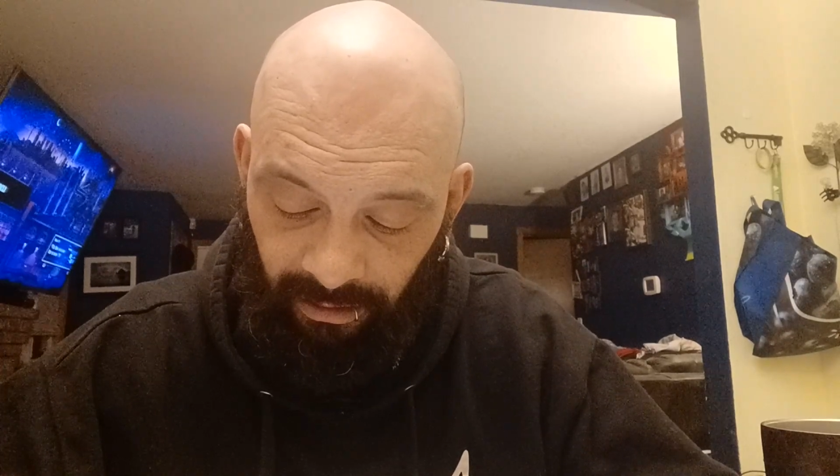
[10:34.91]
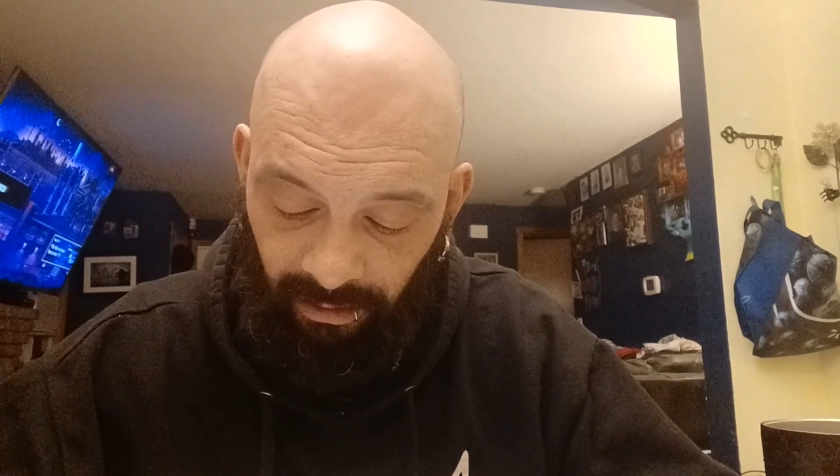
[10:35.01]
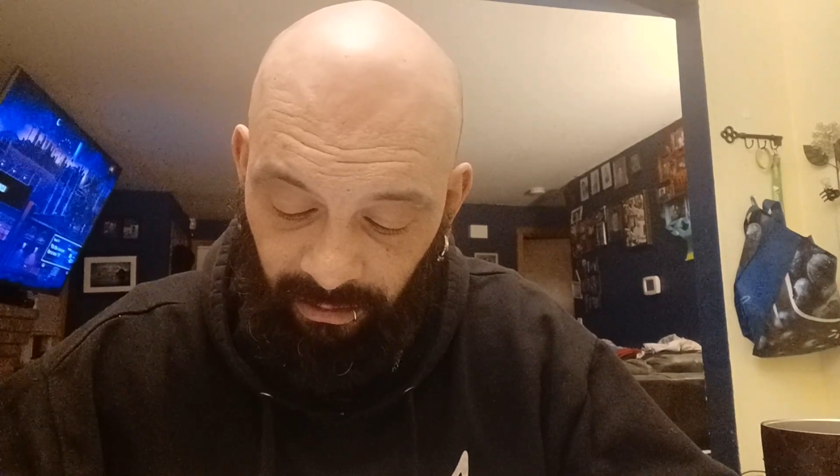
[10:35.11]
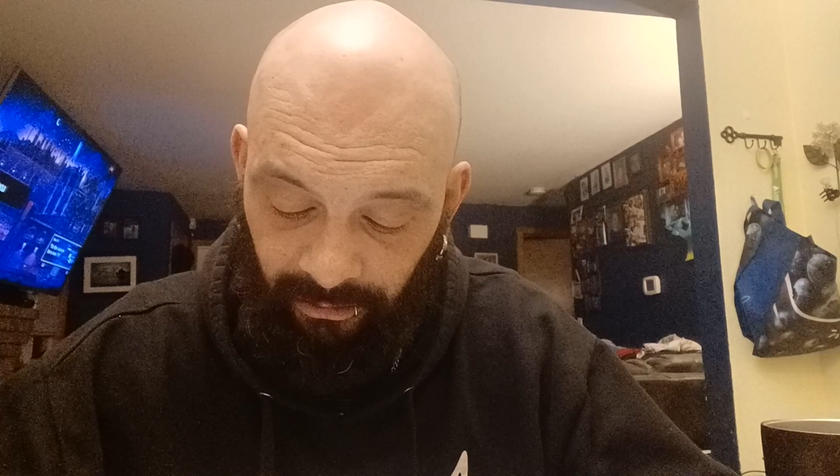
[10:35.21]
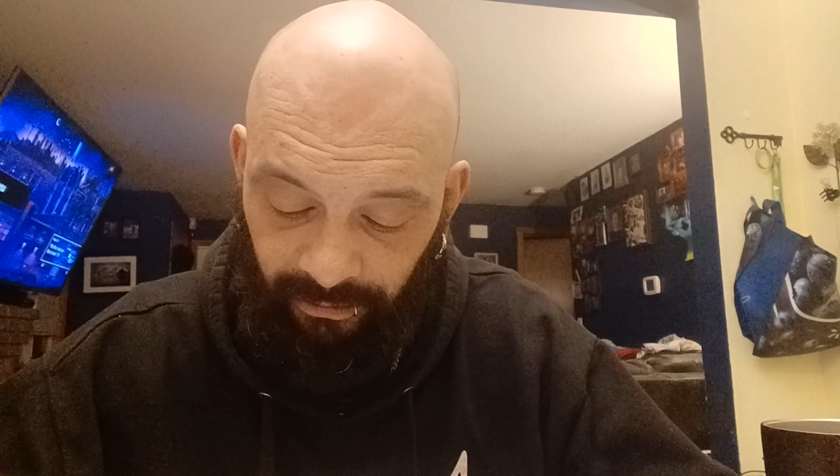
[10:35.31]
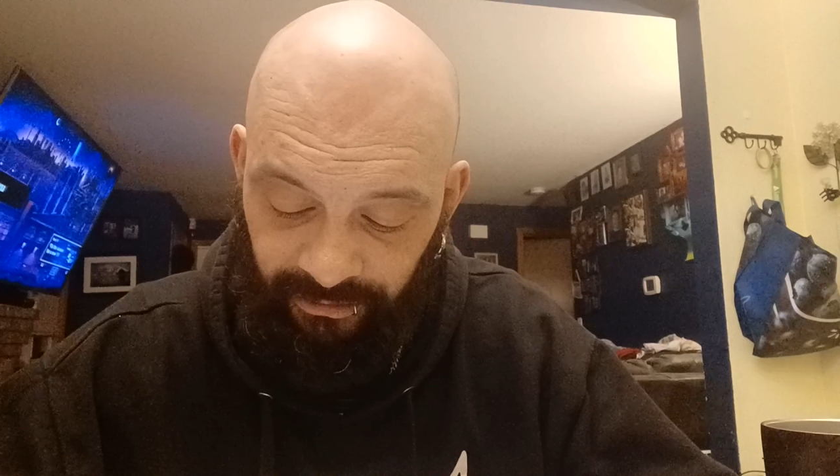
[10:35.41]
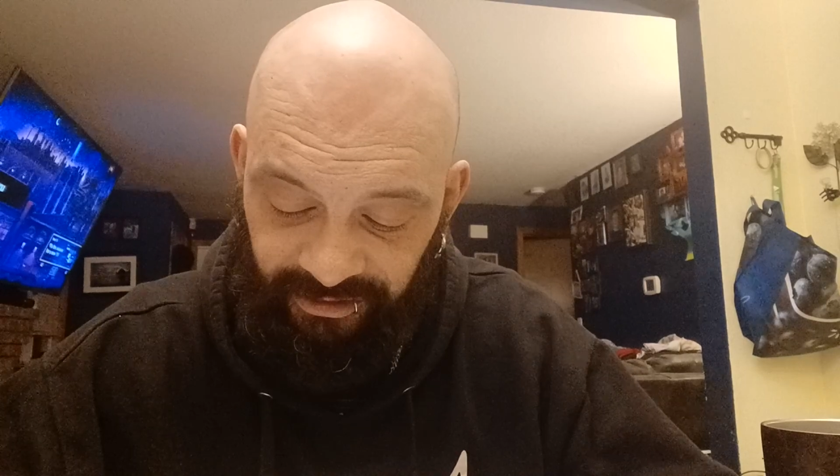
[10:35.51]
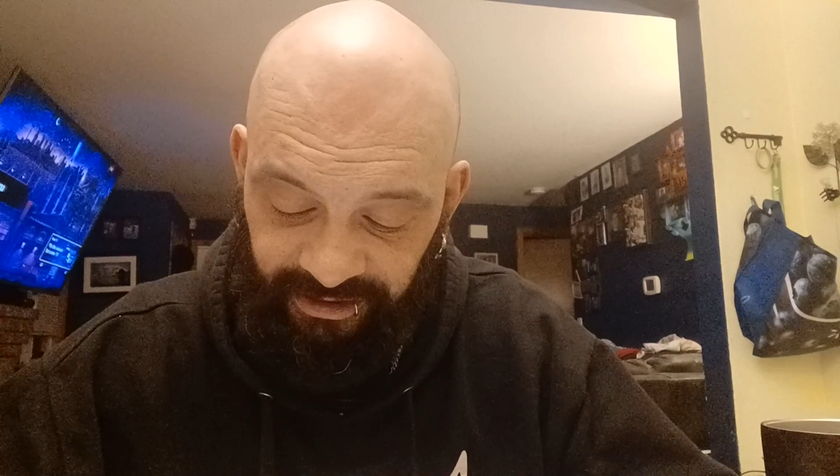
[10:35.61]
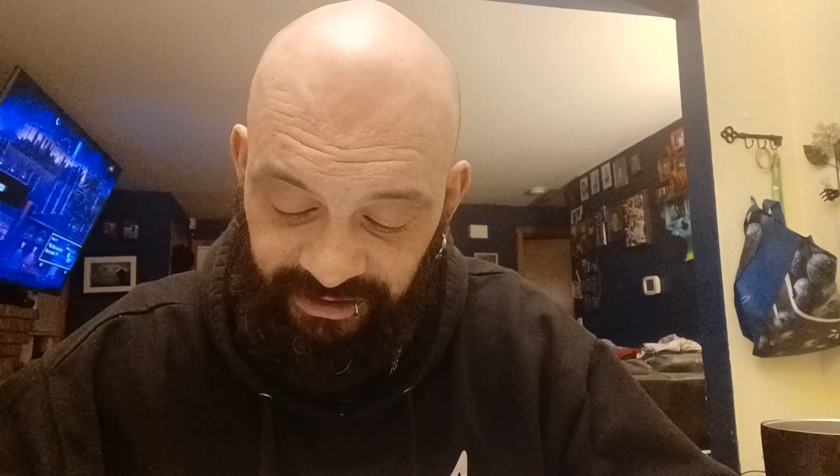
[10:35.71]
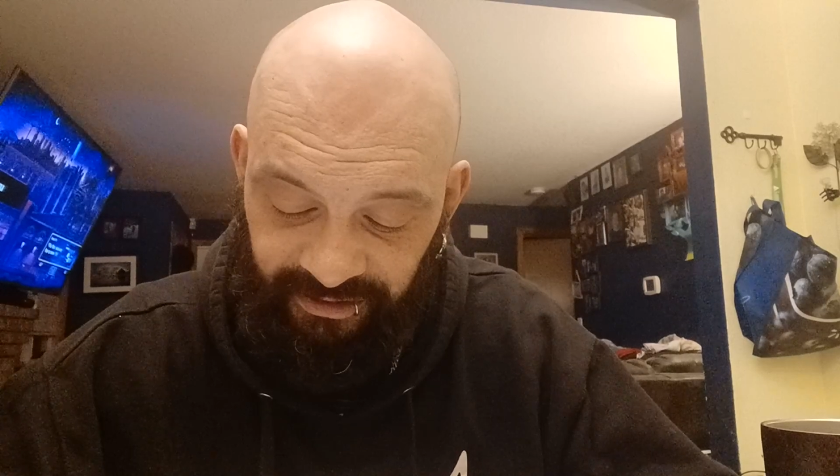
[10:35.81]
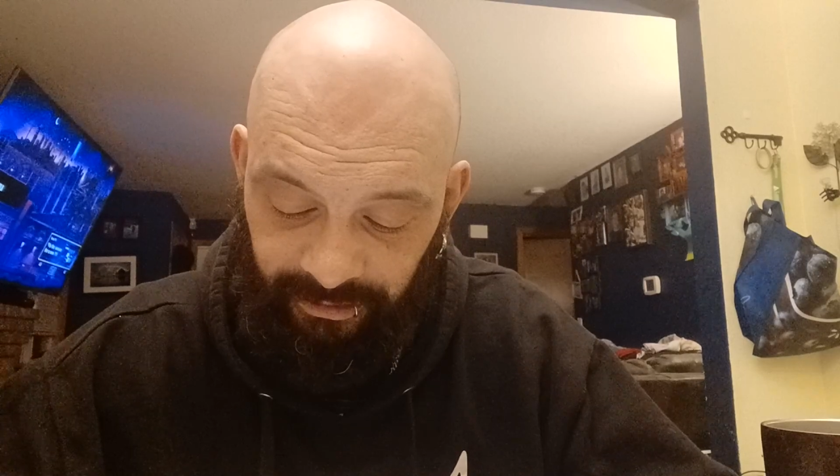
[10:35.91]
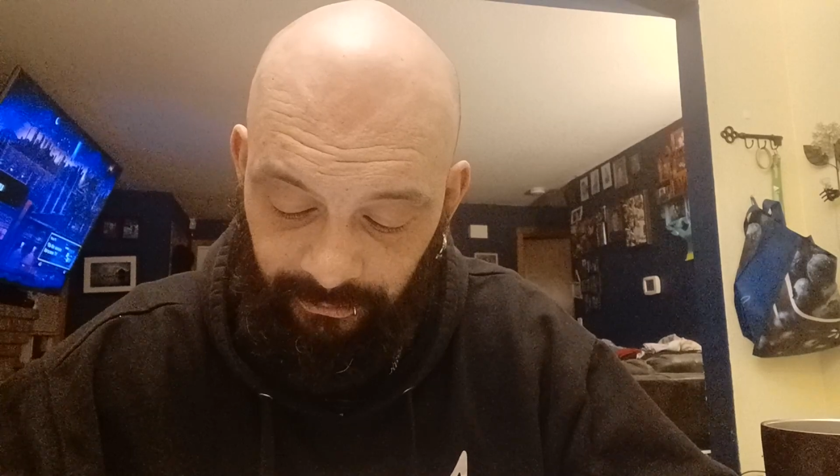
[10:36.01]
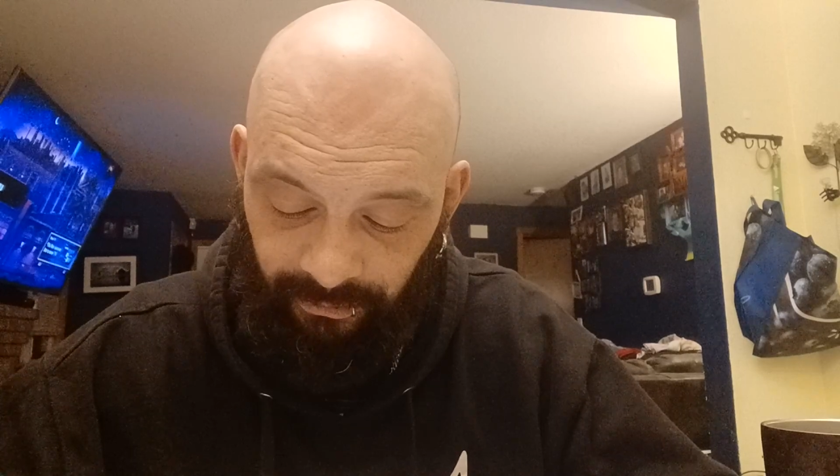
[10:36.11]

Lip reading: all those listed